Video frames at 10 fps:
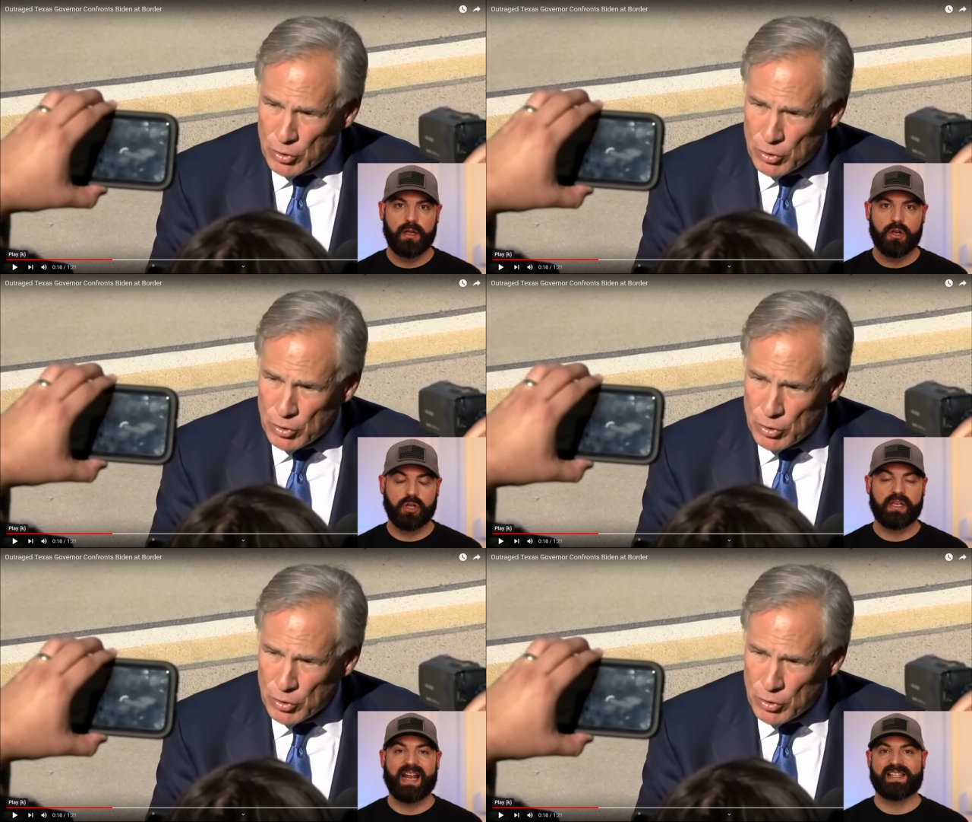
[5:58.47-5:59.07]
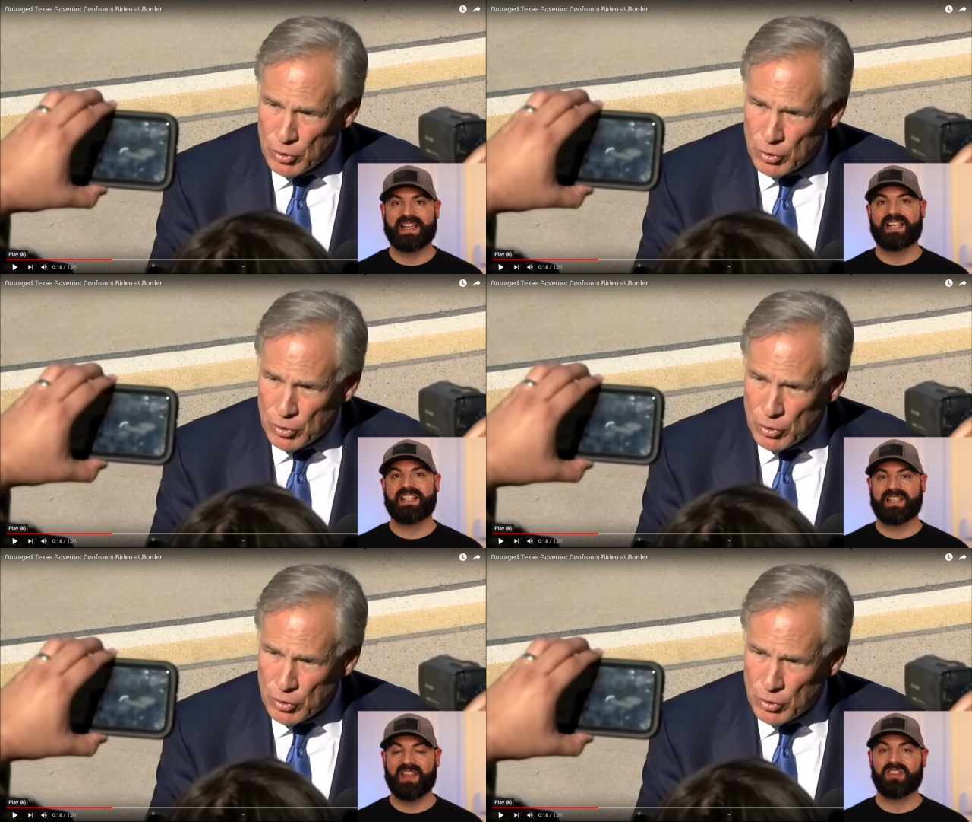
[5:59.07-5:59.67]
Speaker 1: You're looking at six to
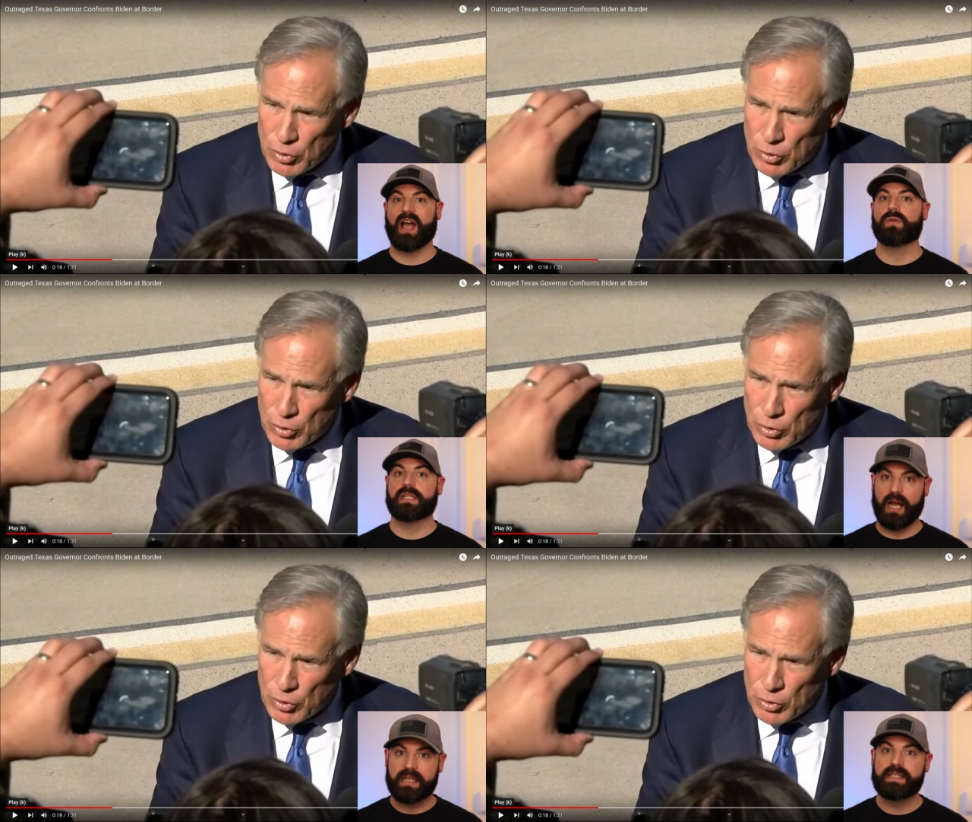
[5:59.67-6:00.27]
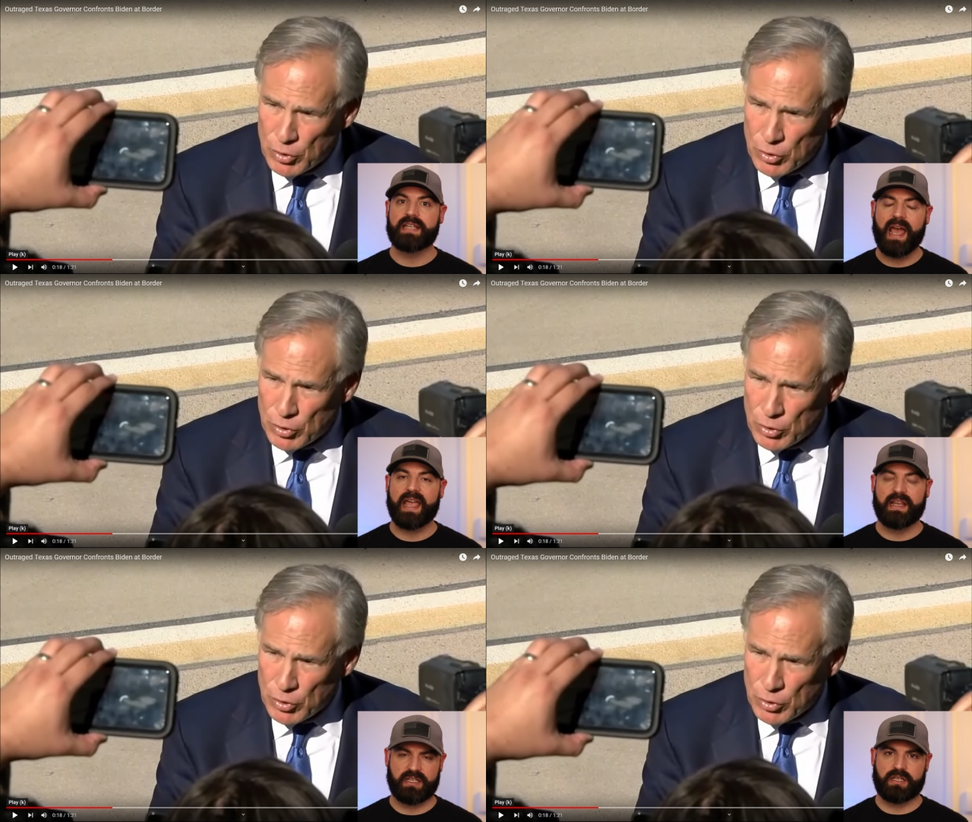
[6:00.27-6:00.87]
10,000 a day,
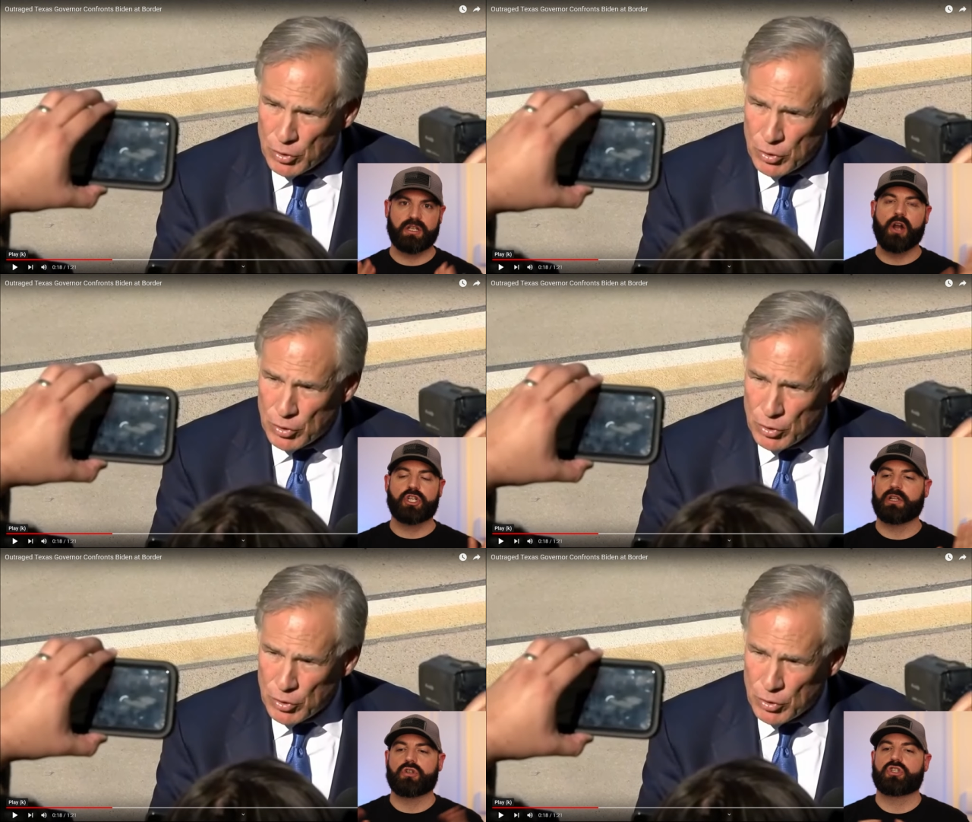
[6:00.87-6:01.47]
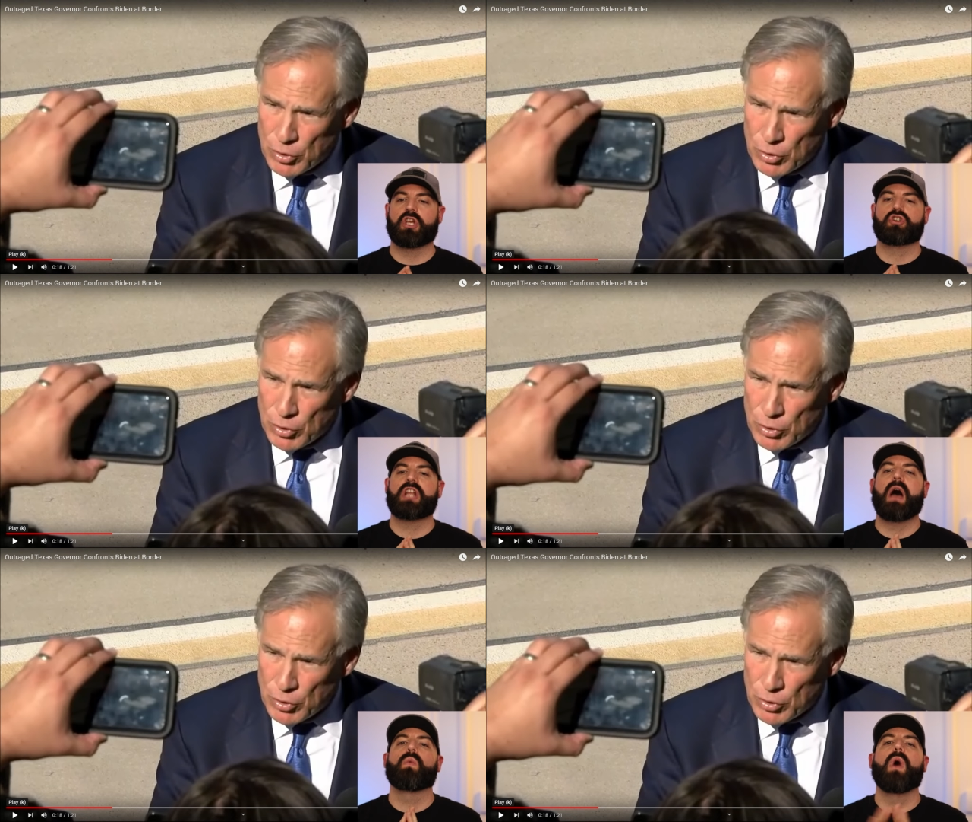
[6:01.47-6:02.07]
and it's astonishing. There's there's
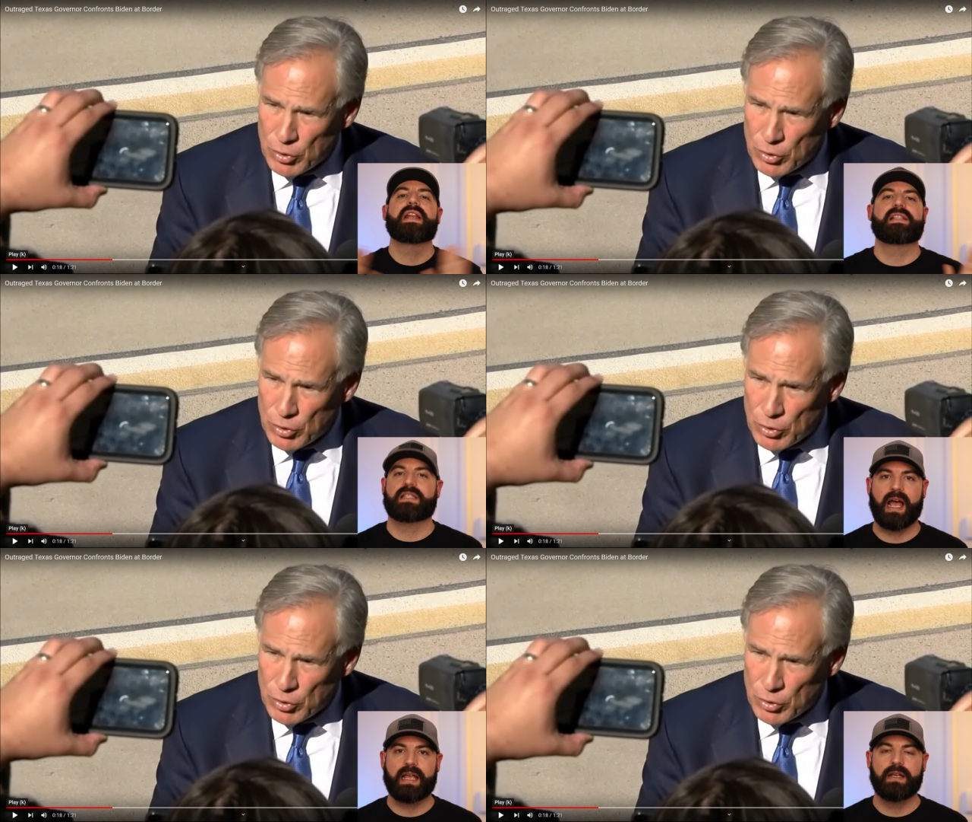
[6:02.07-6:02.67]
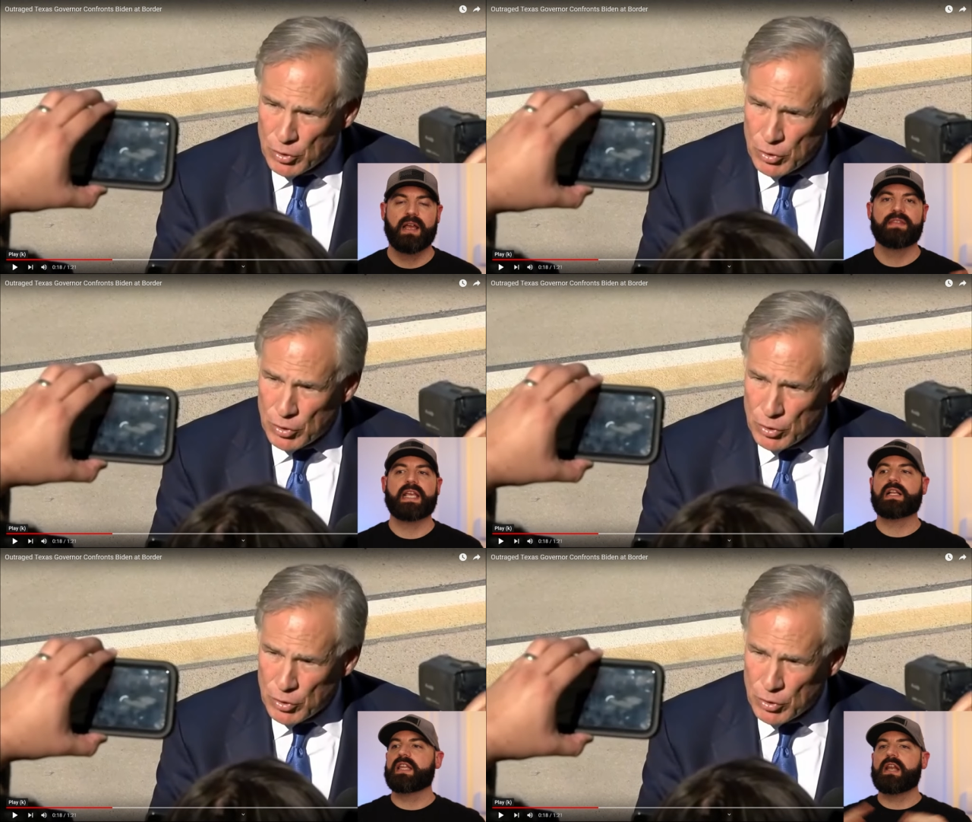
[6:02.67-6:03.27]
not one in sight. They
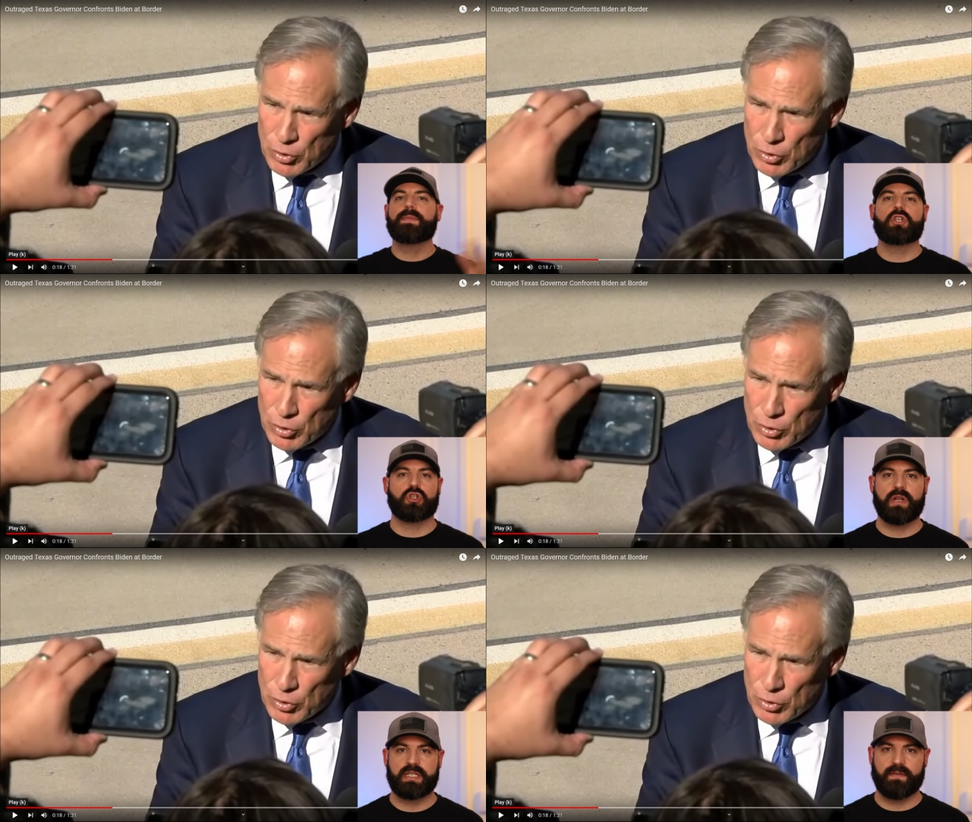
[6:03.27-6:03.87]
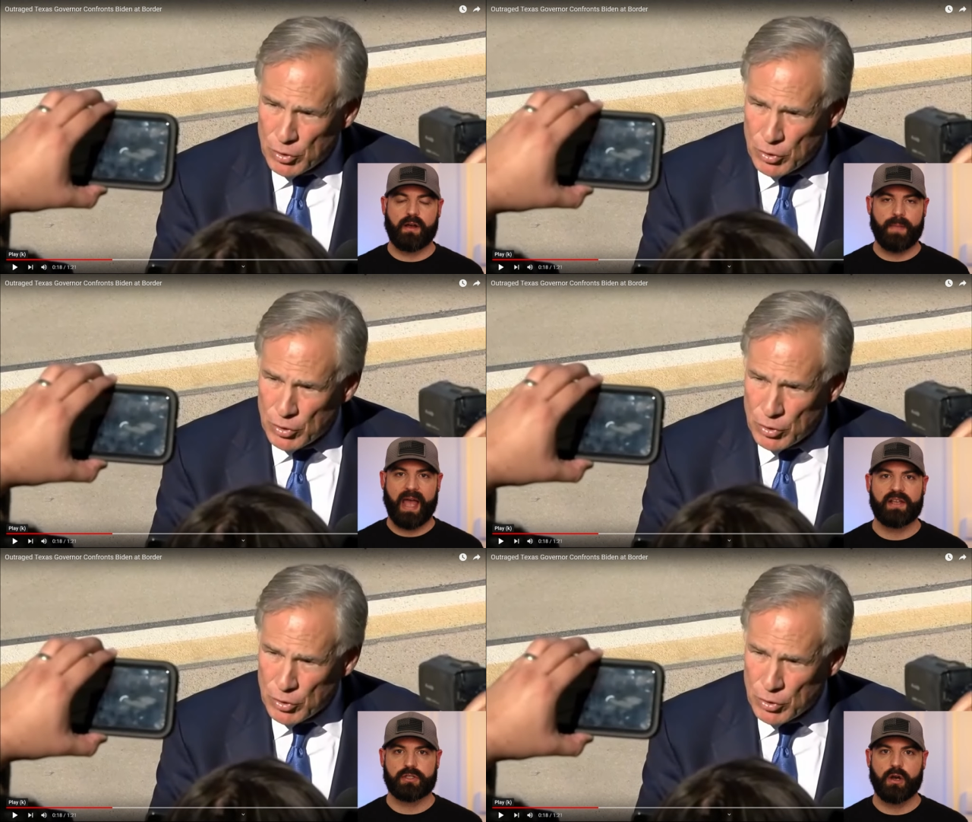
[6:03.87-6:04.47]
clean up the streets of El
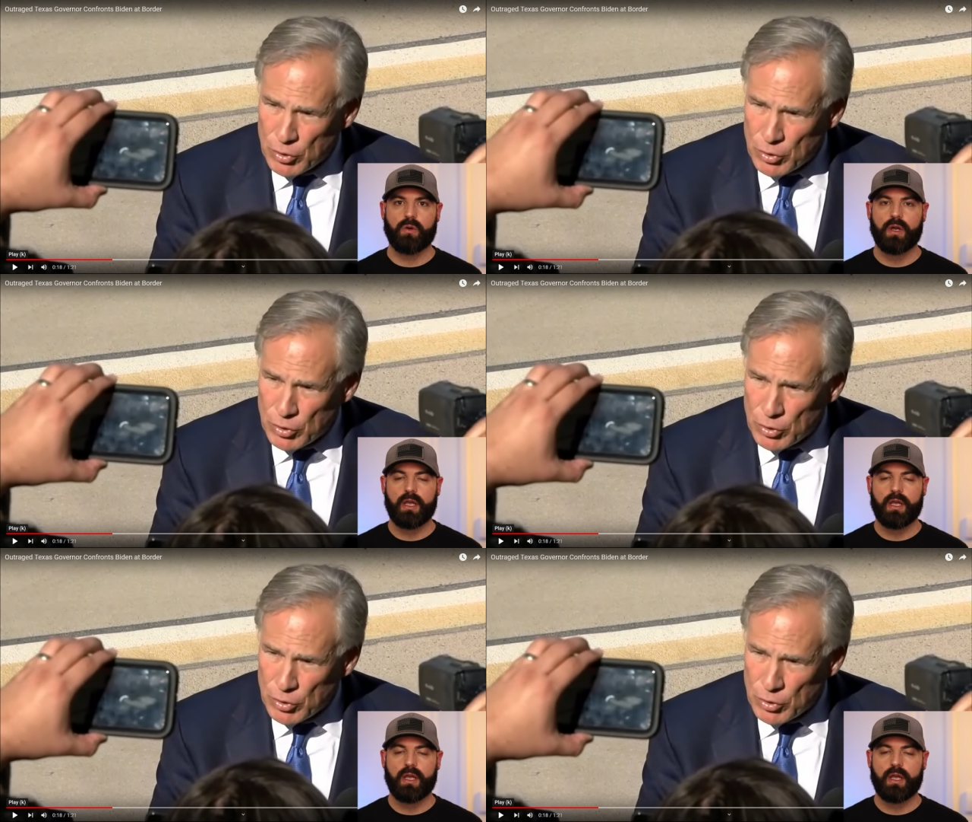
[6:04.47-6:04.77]
Paso